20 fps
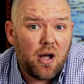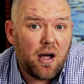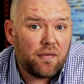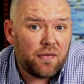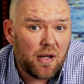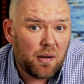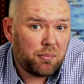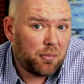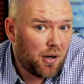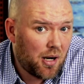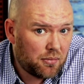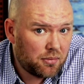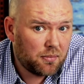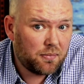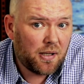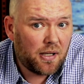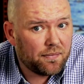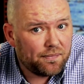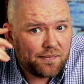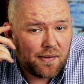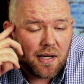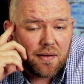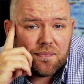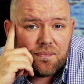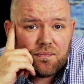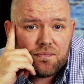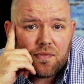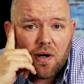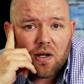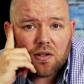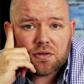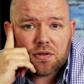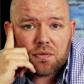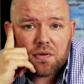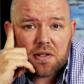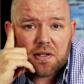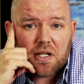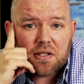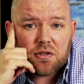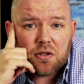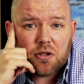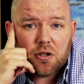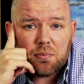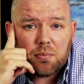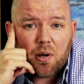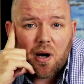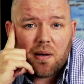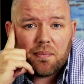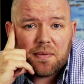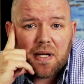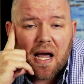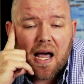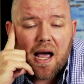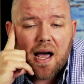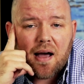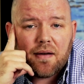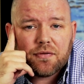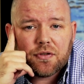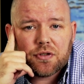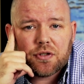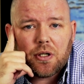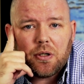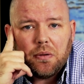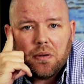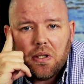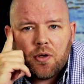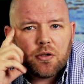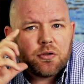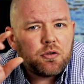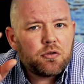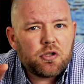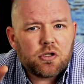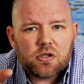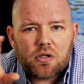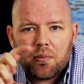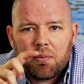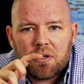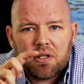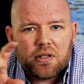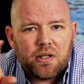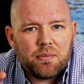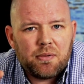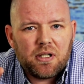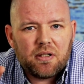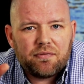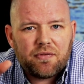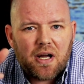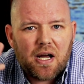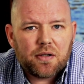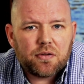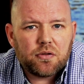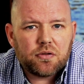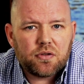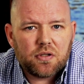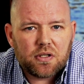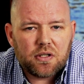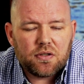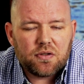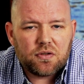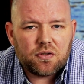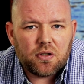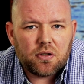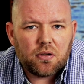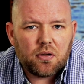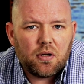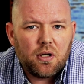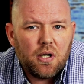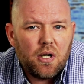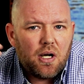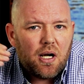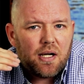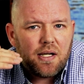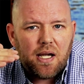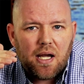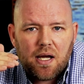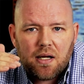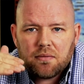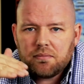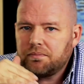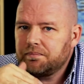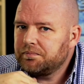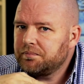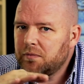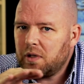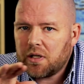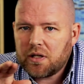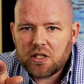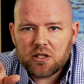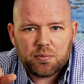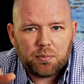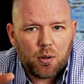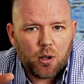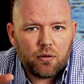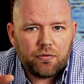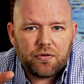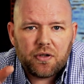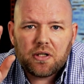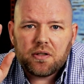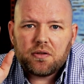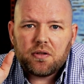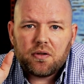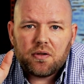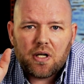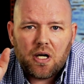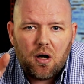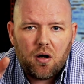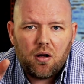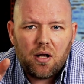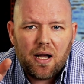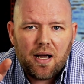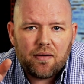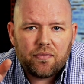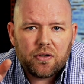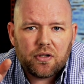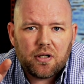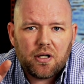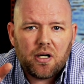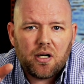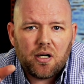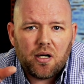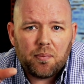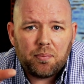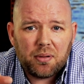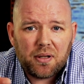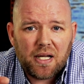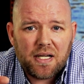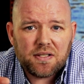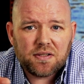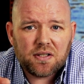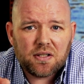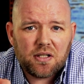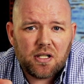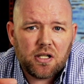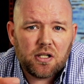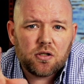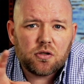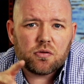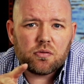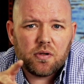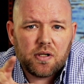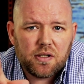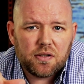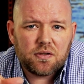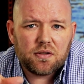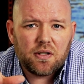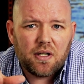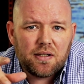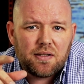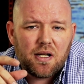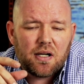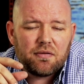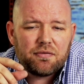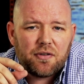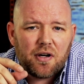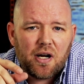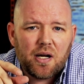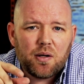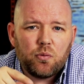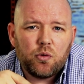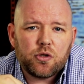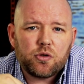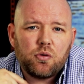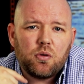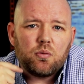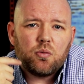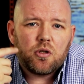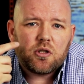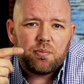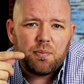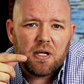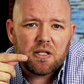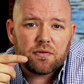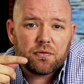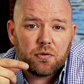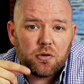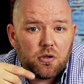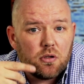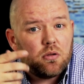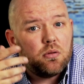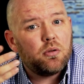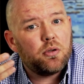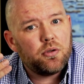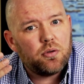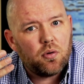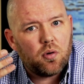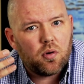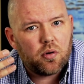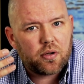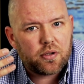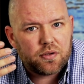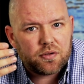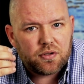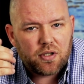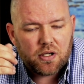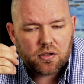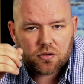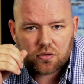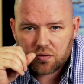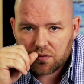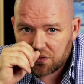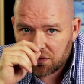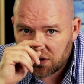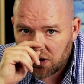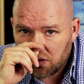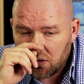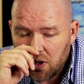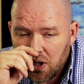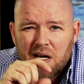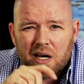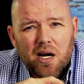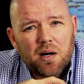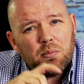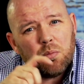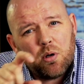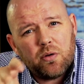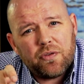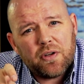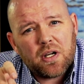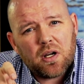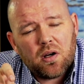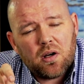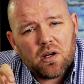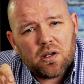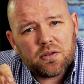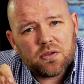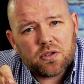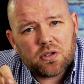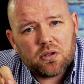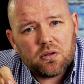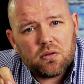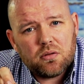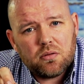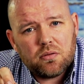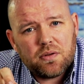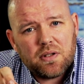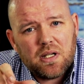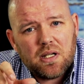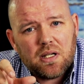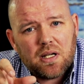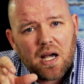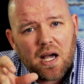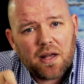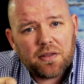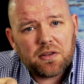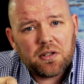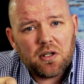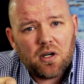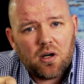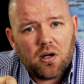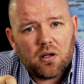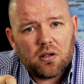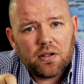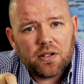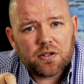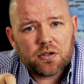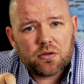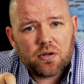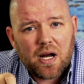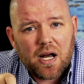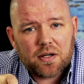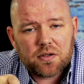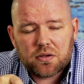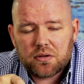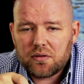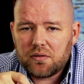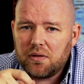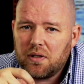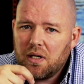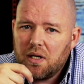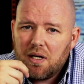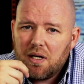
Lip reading: you have that problem, I also think that's a good problem to have. So those are just some of the limiting factors to consider. Again, nothing's perfect. They all have a place in the industry. It's identifying which one works best for you or your organization. So kind of moving on to the ethanol extraction,